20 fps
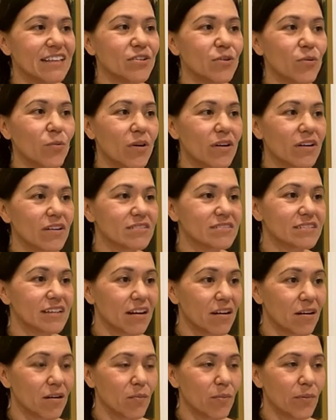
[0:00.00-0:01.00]
your water is
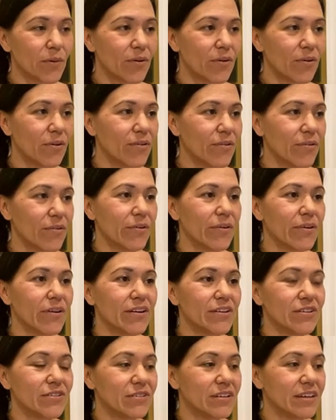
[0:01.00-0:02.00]
terrible
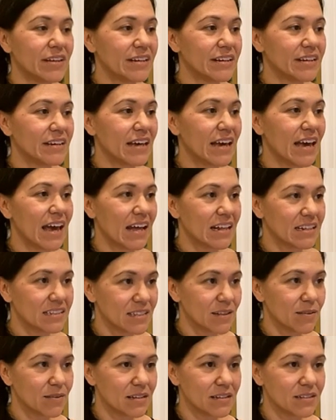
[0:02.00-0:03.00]
or you need to add
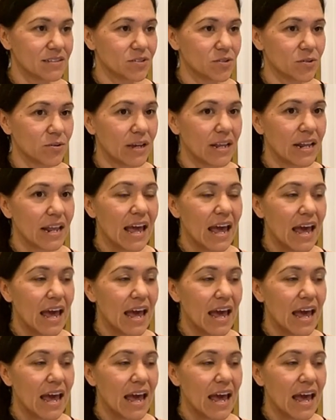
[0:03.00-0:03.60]
something to it,